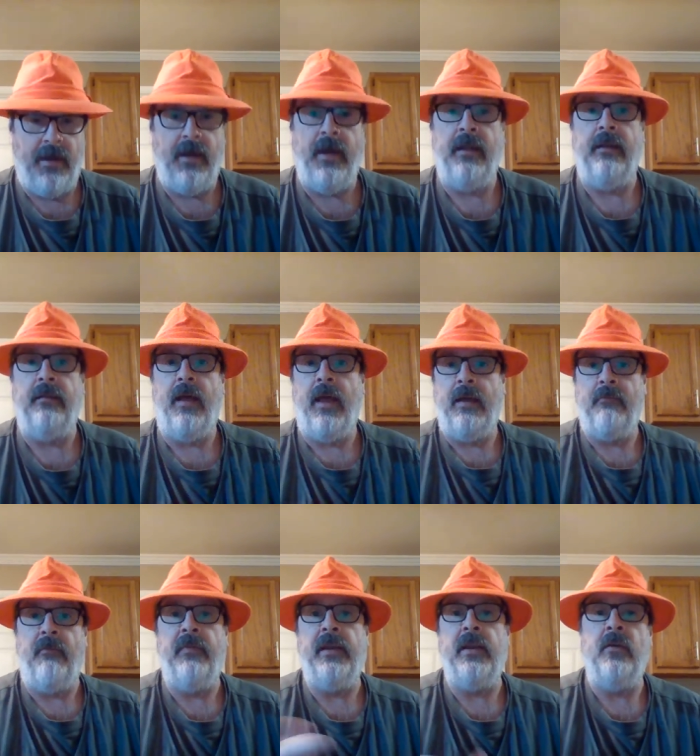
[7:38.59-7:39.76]
And I have a
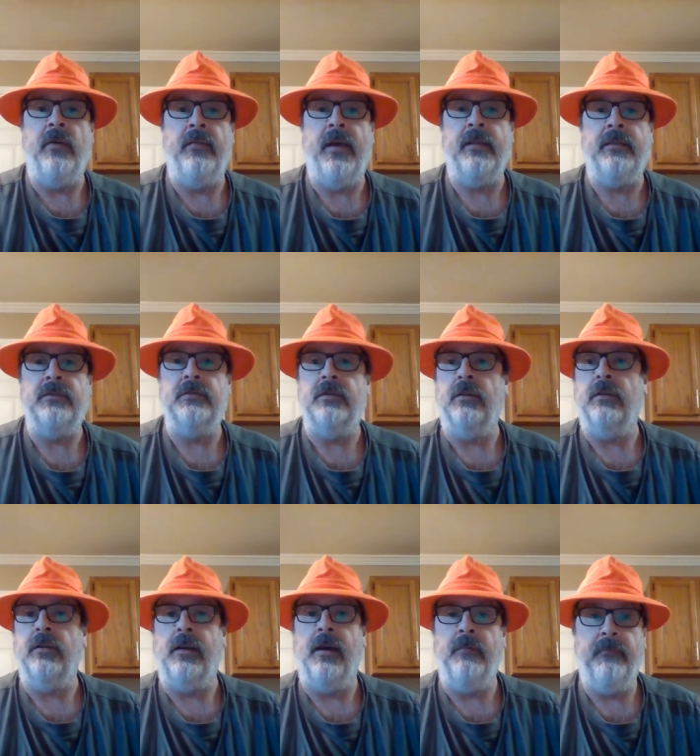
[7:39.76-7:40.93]
video on that you can
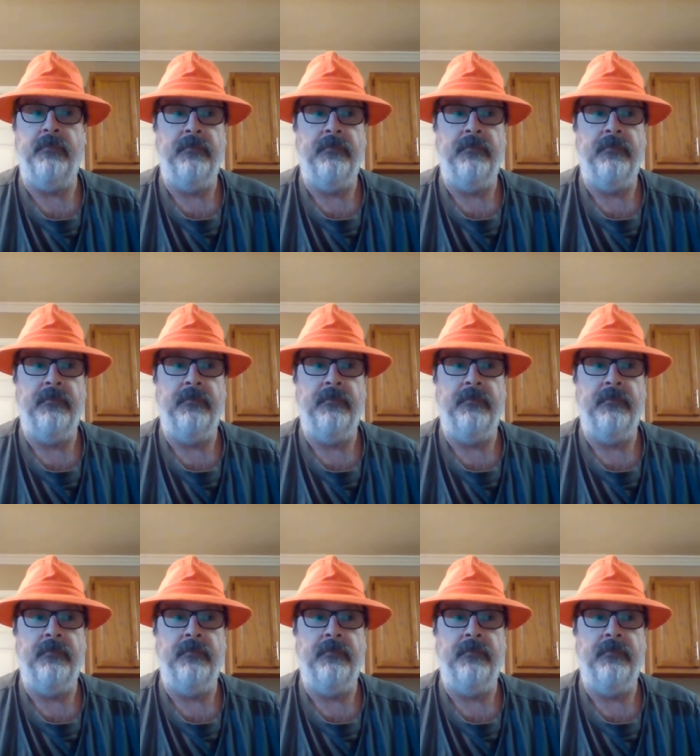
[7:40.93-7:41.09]
look up.